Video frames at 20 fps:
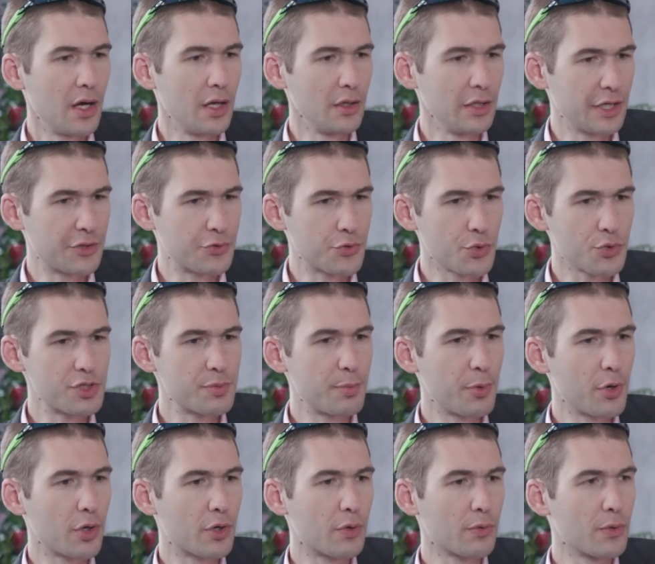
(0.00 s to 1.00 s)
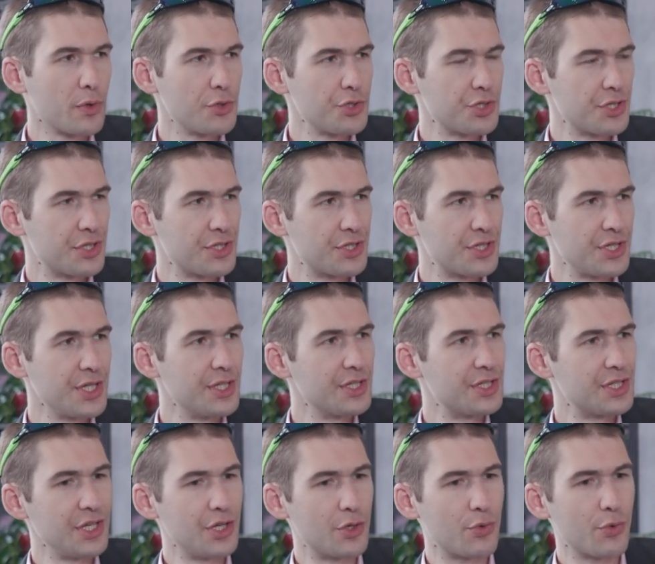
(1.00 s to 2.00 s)
electrospark erosion and
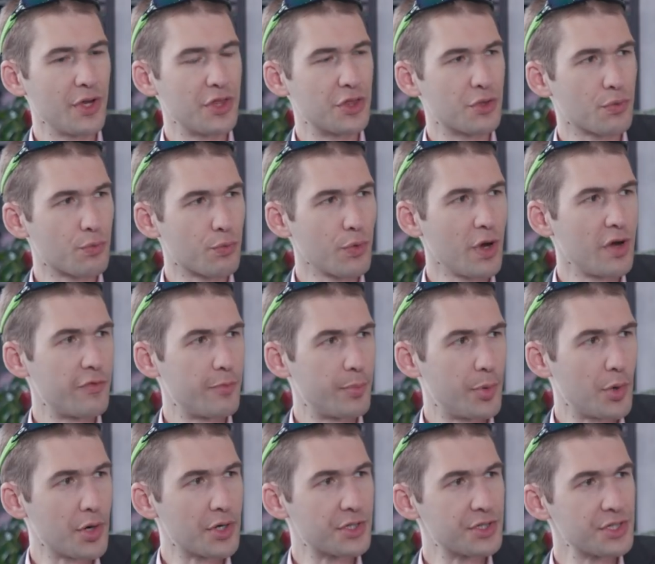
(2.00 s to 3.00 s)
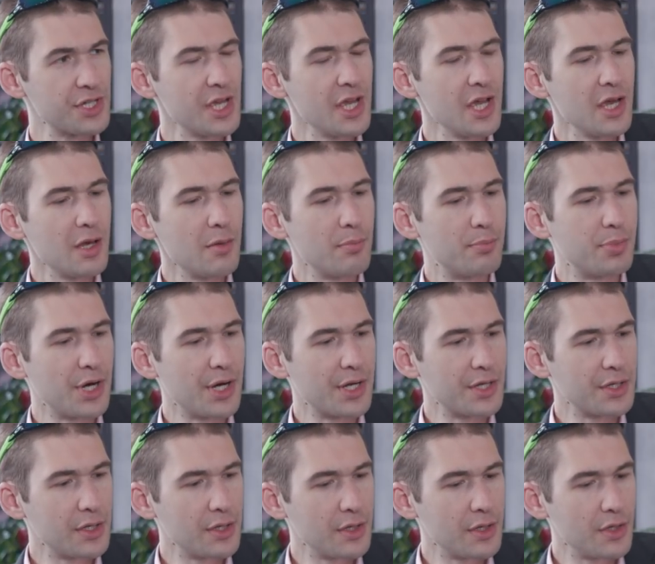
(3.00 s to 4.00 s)
CNC to create the rough parts. Mm.
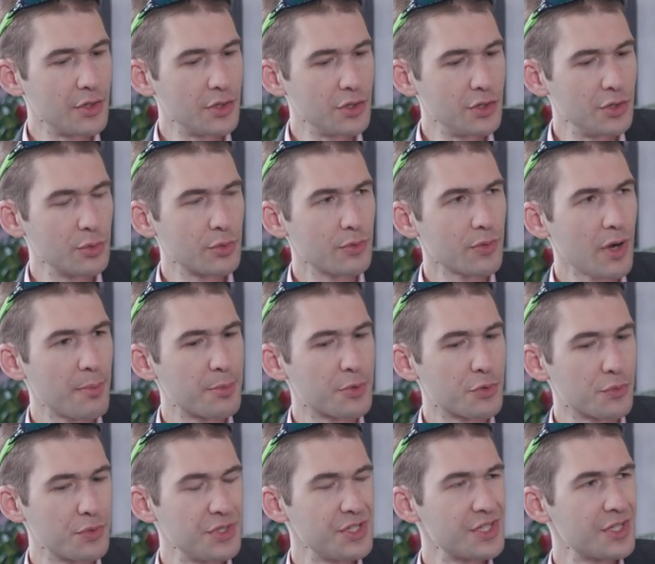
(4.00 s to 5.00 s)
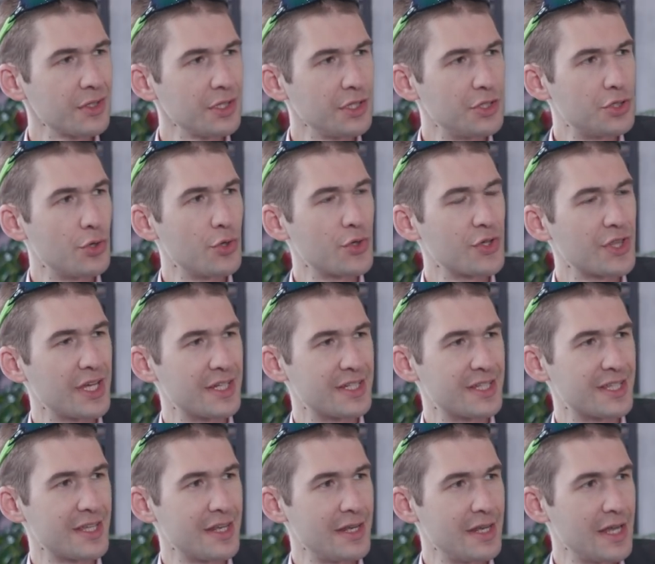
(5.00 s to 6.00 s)
But you and Robert recently took that
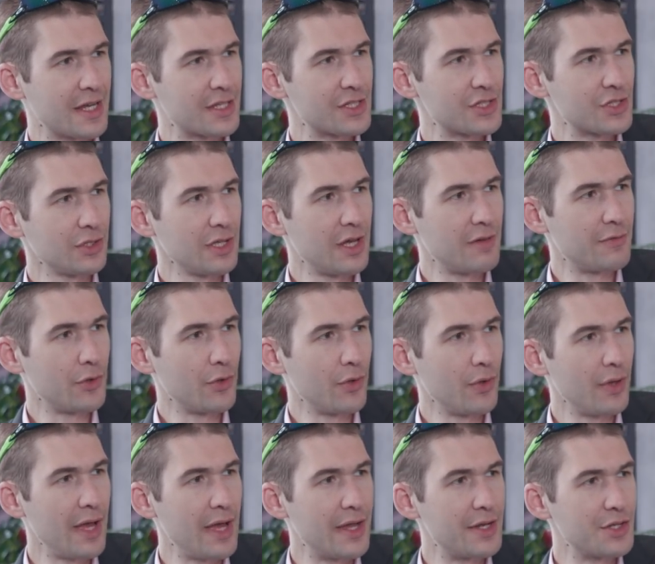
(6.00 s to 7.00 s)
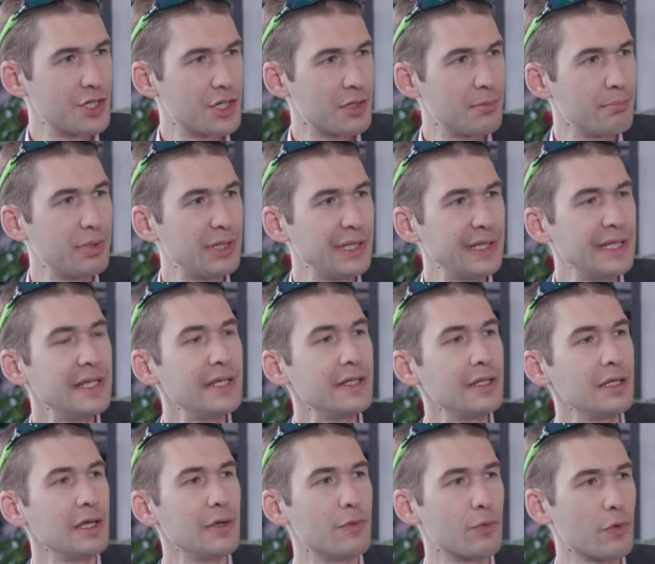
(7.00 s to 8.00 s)
to the next level and
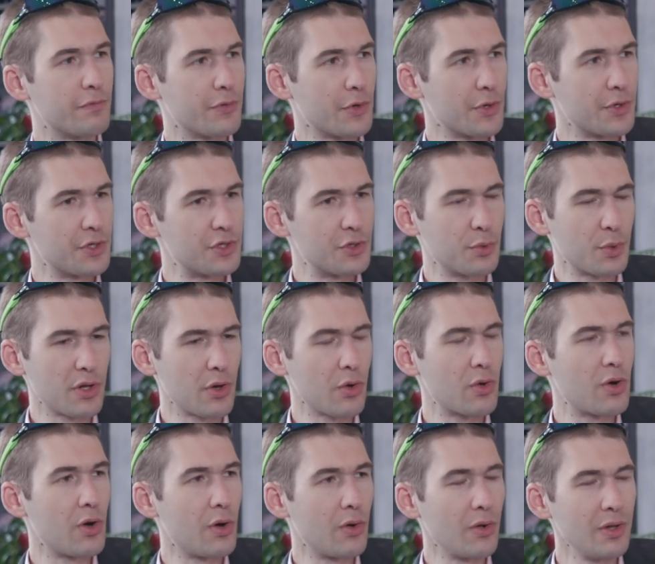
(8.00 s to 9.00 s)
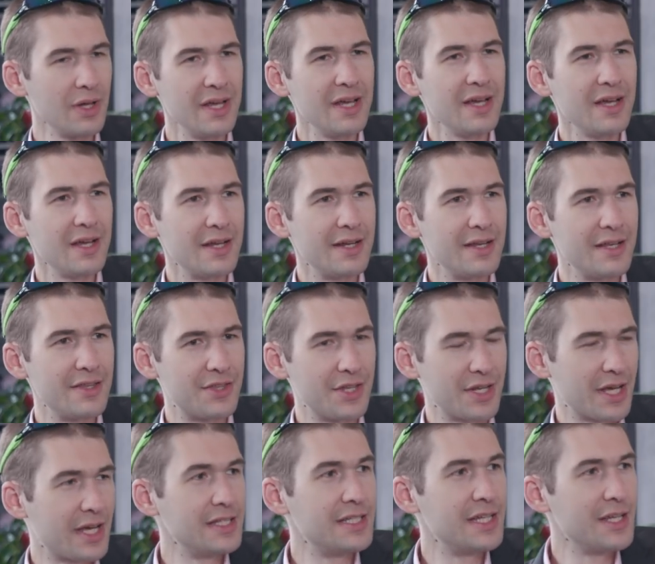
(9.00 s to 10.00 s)
completely reverted to what I'll call the
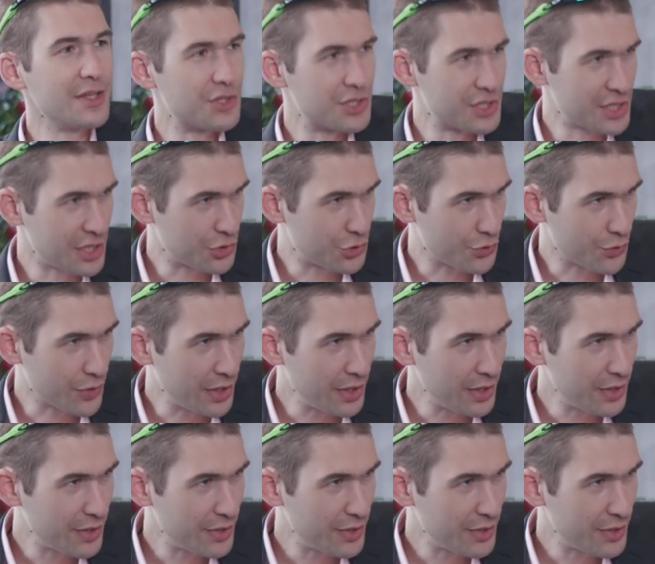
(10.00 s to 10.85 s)
19th century.